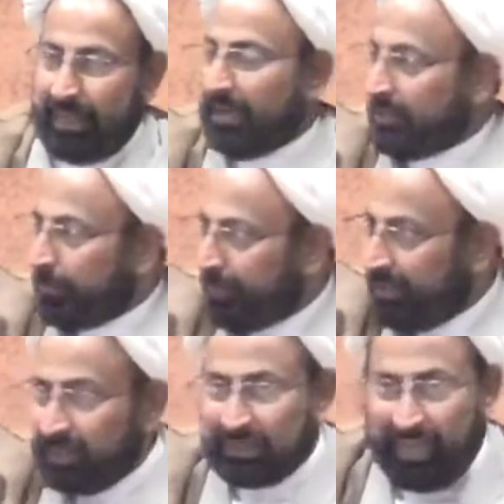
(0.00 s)

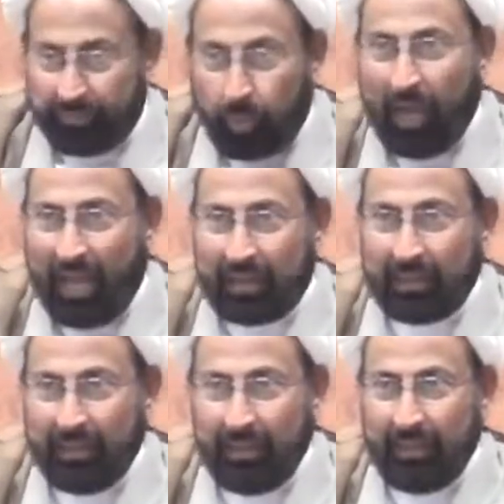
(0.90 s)
Interpretation of
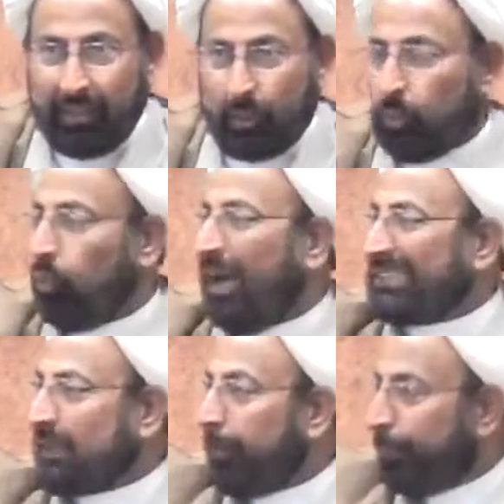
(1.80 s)
Quran
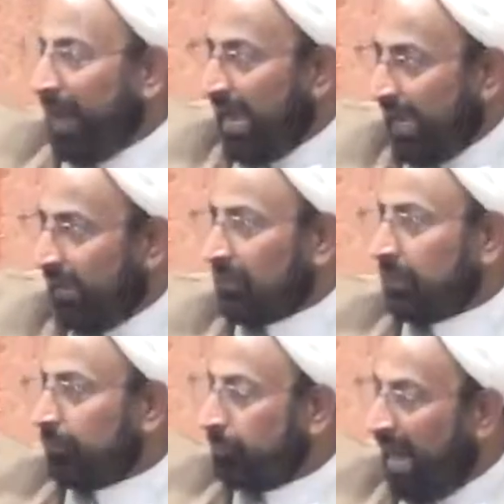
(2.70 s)
was compiled
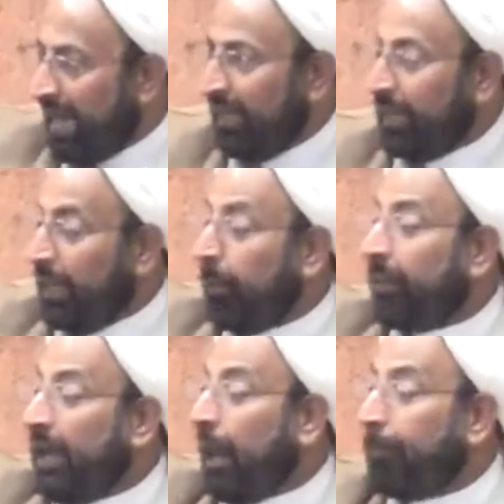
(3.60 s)
by
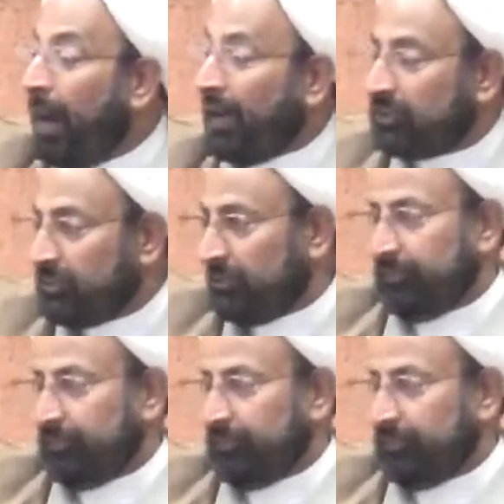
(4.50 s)
Ibn Abbas,